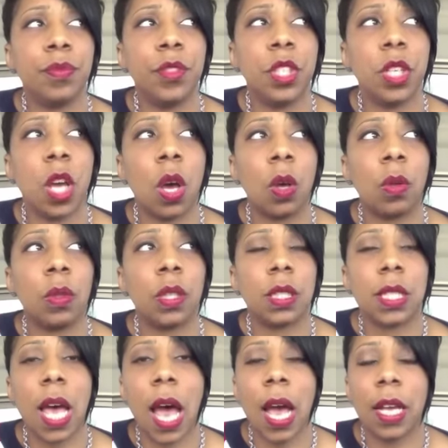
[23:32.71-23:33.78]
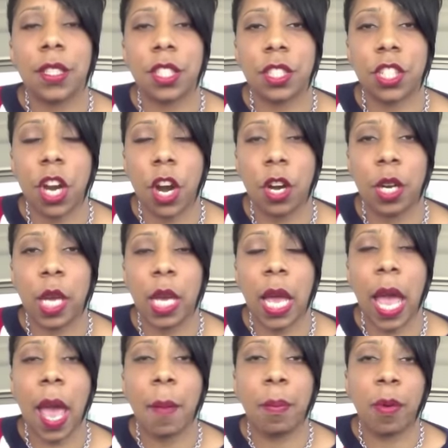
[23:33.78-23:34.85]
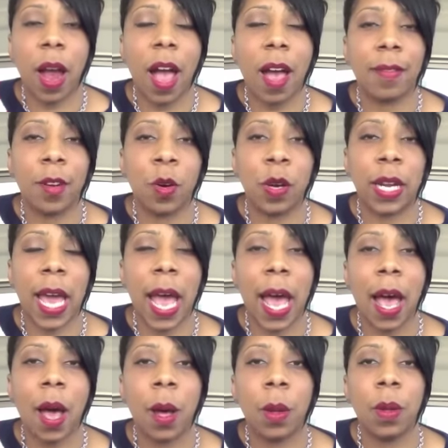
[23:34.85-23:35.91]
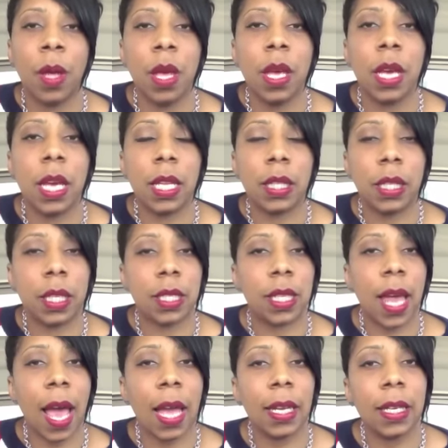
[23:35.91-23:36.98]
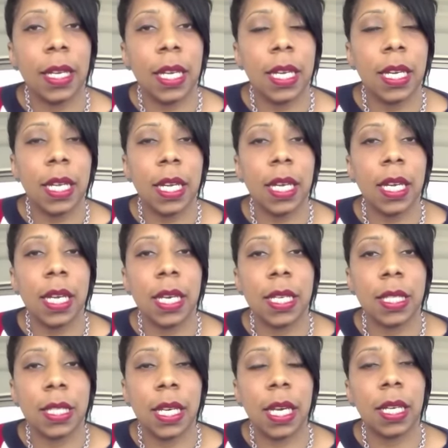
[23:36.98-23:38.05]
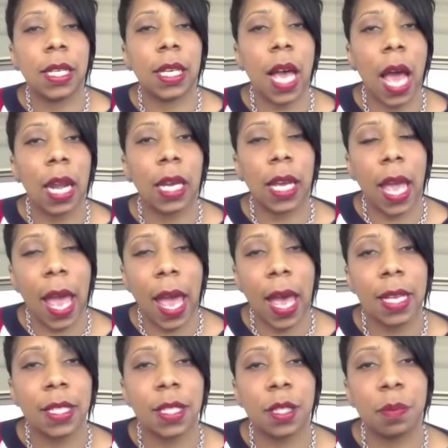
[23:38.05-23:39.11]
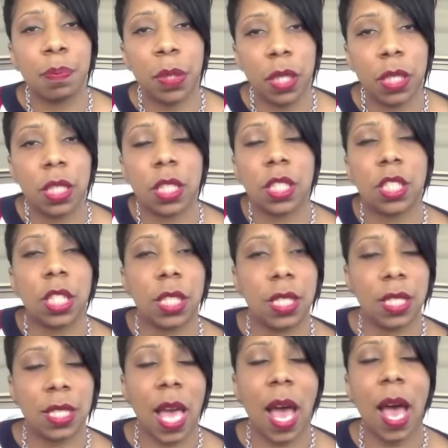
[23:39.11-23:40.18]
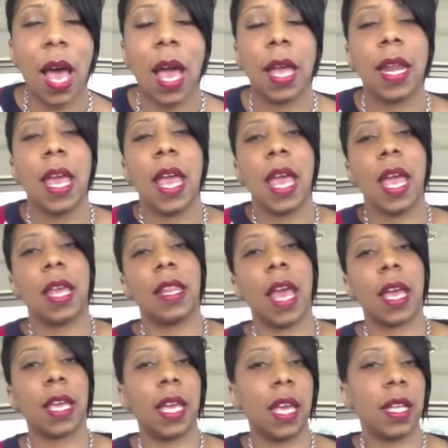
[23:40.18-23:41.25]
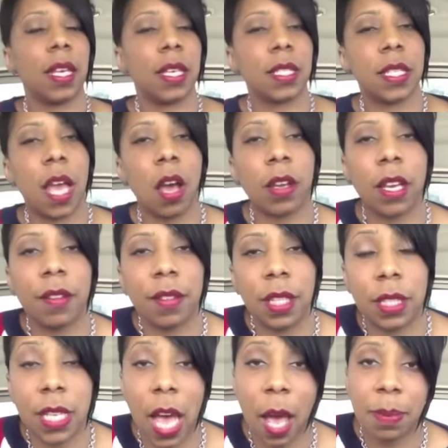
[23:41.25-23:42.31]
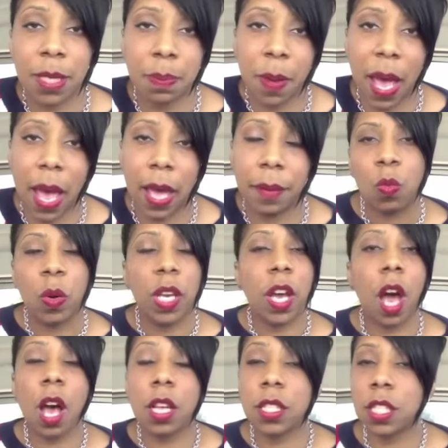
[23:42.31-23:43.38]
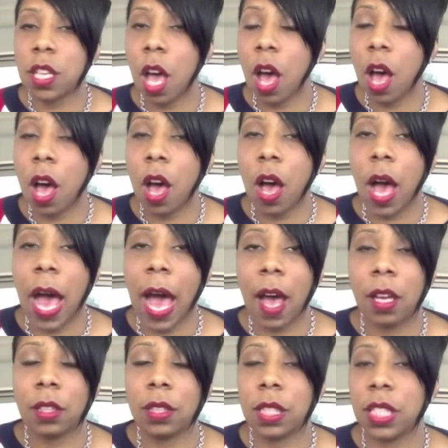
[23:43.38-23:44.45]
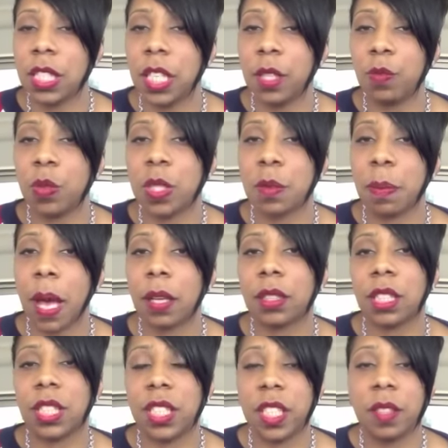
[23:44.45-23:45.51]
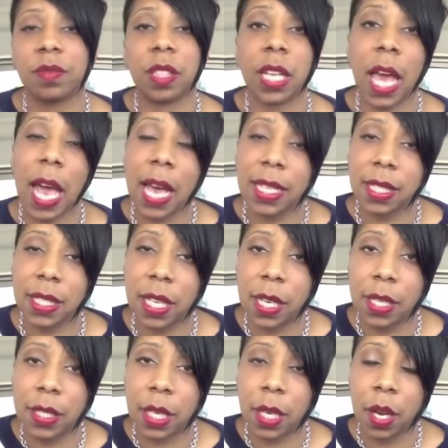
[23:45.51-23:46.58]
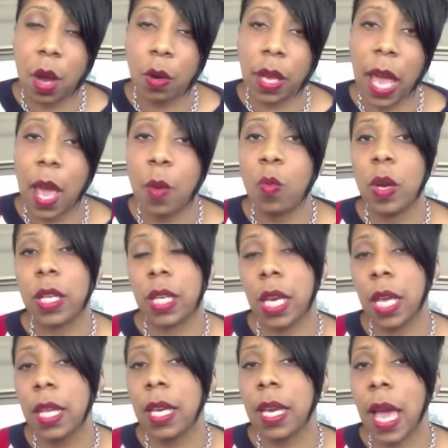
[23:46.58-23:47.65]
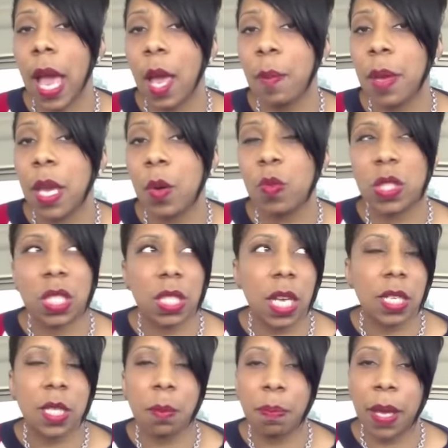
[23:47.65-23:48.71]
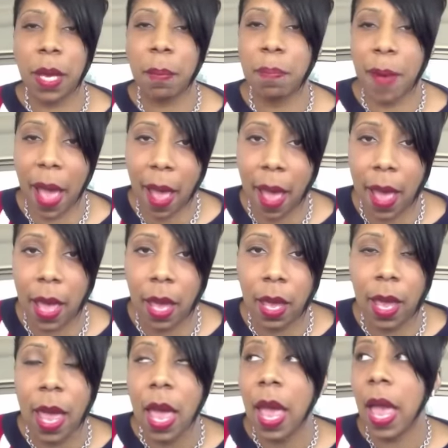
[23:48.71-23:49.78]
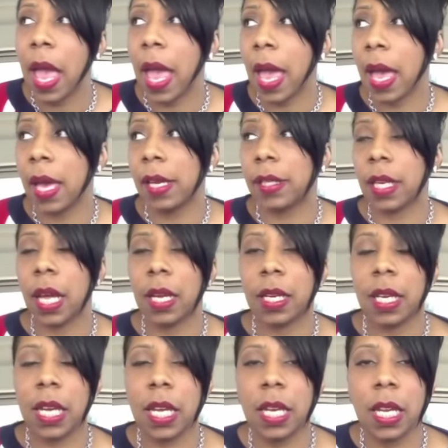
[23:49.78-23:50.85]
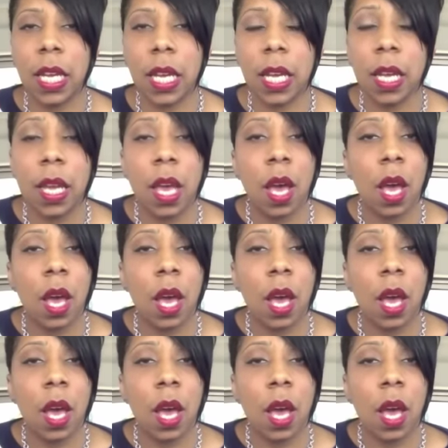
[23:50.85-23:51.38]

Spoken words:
you know, the tides are turning at Bravo and how it looks like Nene is getting kind of cast, pushed to the side, and that Kenya is now given the top spot. We all saw how the shit was about to shift last season, okay, when Kenya came in with such a big bang, and Nene